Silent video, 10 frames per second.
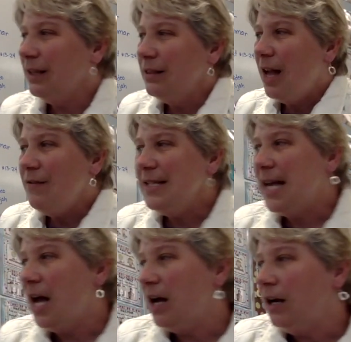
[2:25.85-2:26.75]
Love is
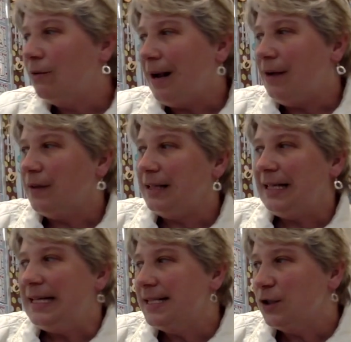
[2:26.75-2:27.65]
a hug around the
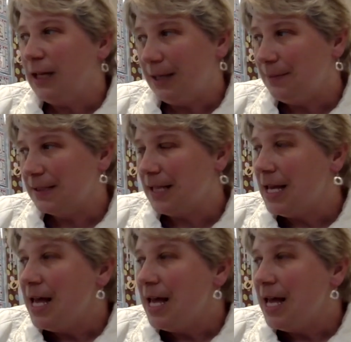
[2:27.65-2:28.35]
knees or hips.